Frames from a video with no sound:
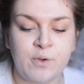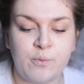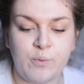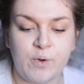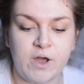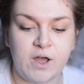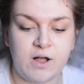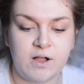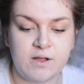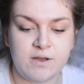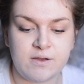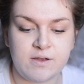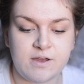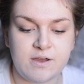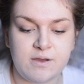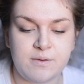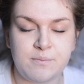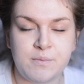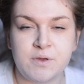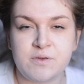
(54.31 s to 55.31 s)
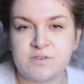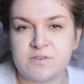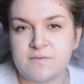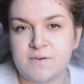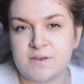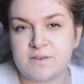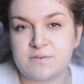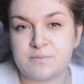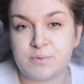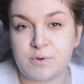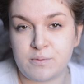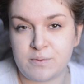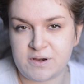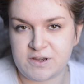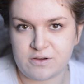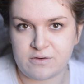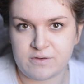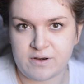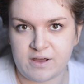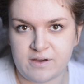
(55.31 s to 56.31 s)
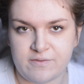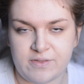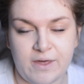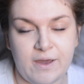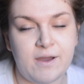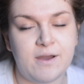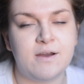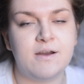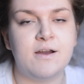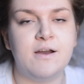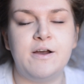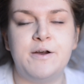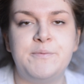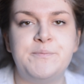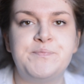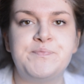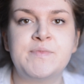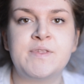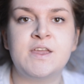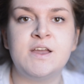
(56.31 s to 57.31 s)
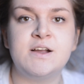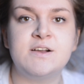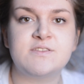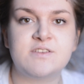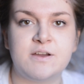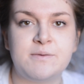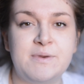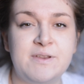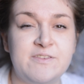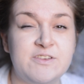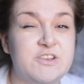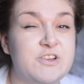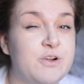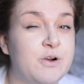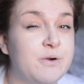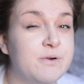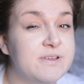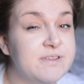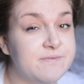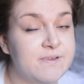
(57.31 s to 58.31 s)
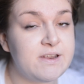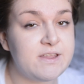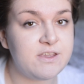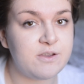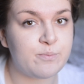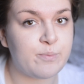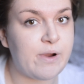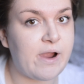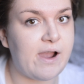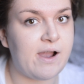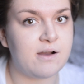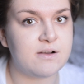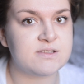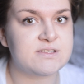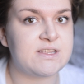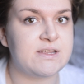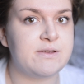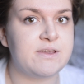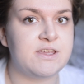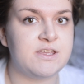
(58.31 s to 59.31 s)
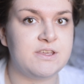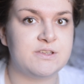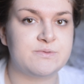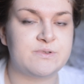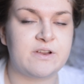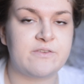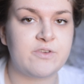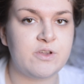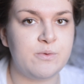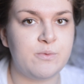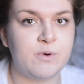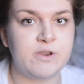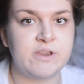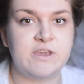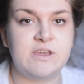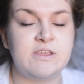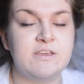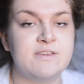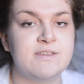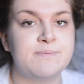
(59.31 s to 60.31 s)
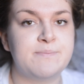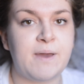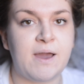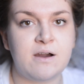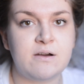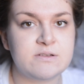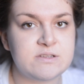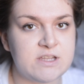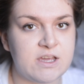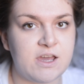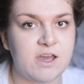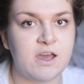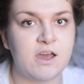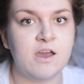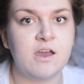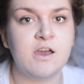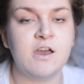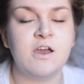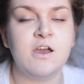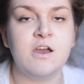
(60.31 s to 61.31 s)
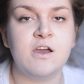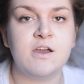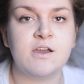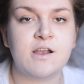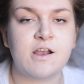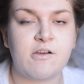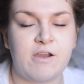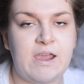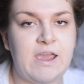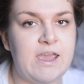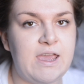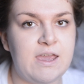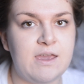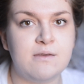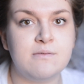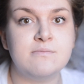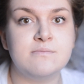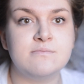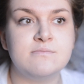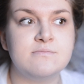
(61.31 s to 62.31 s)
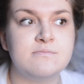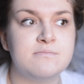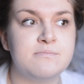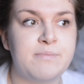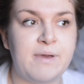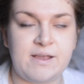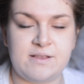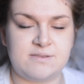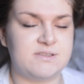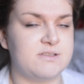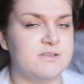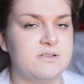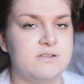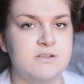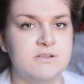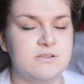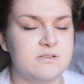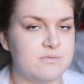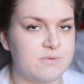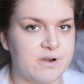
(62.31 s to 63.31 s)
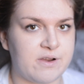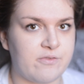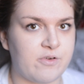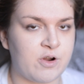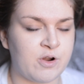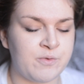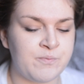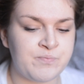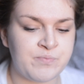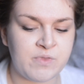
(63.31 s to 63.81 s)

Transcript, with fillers: Well, most of us probably don't have that. Um, so I believe you should always fill in your brows. Now you can use whatever you want. You can use powder, cream, pencil, whatever.